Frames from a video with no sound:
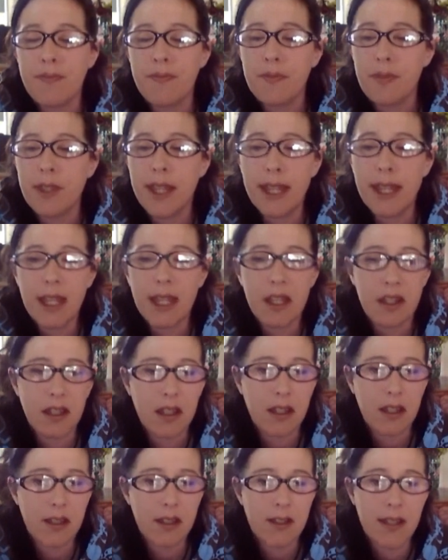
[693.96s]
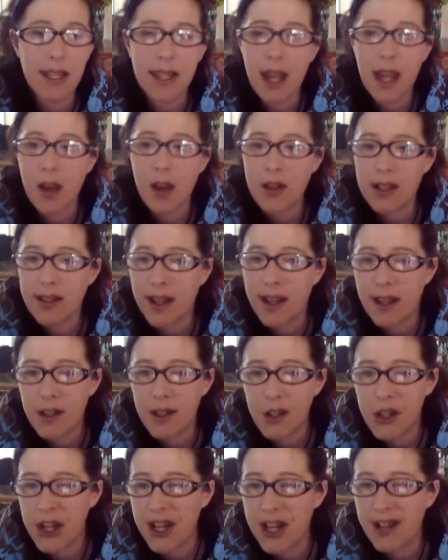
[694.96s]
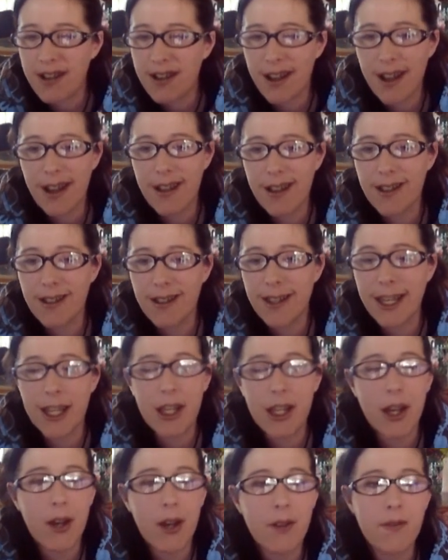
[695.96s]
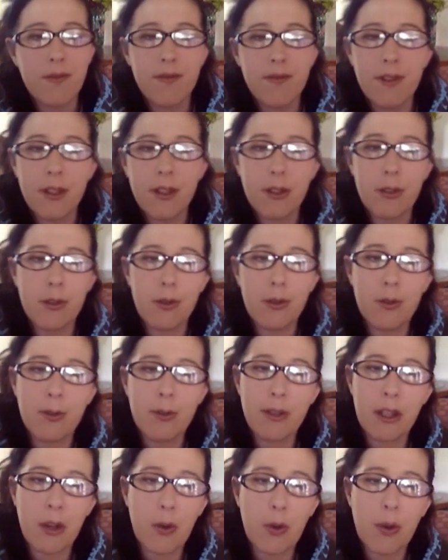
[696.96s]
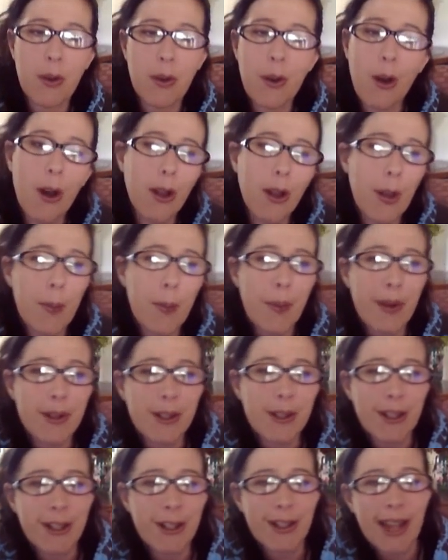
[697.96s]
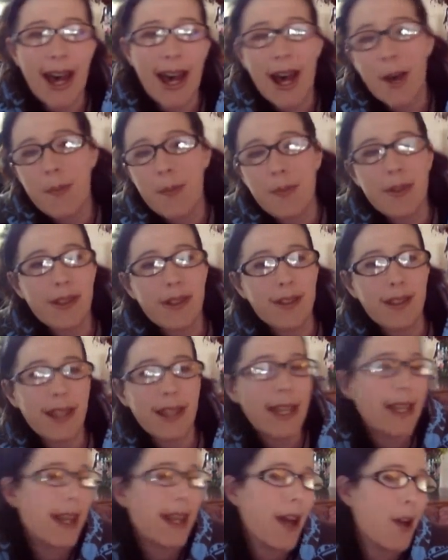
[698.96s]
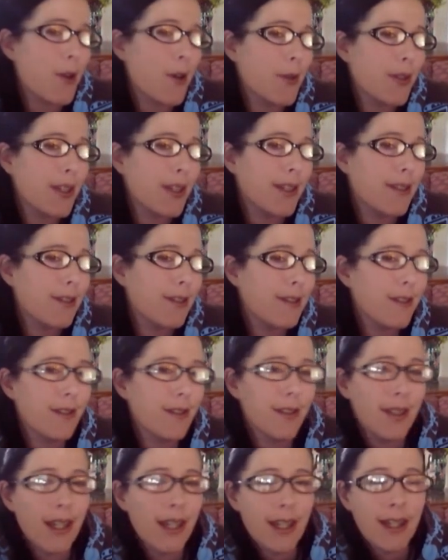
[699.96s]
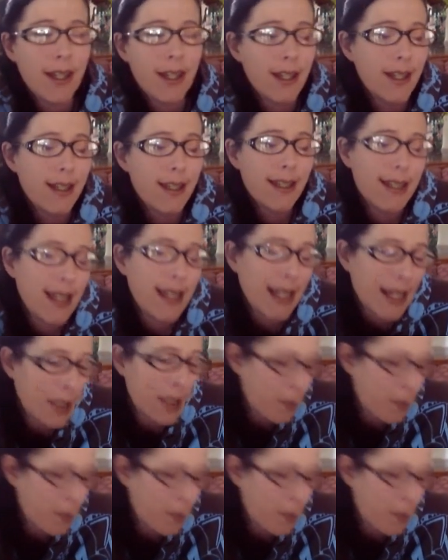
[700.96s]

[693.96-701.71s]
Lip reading: They seek out attention, and they love to, crawl up under your lap and lay down and sleep,